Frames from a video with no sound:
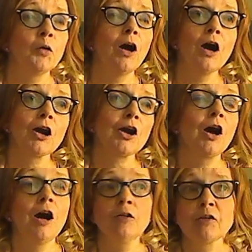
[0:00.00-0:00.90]
our
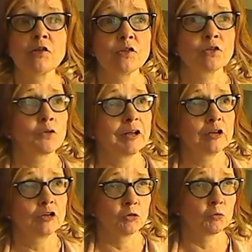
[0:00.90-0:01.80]
Congress is
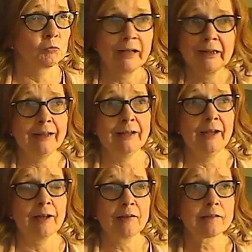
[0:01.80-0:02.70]
going to readily
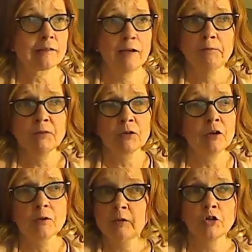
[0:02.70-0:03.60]
accept
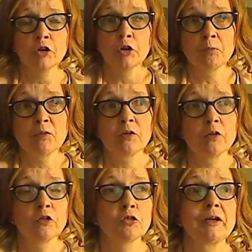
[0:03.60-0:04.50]
the terms of
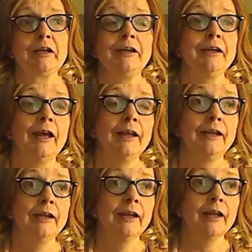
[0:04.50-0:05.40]
the treaty
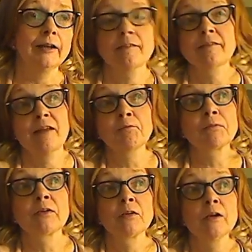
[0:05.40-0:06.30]
and
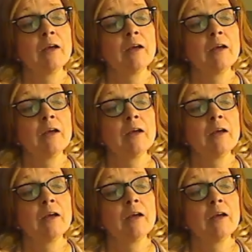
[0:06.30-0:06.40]
accept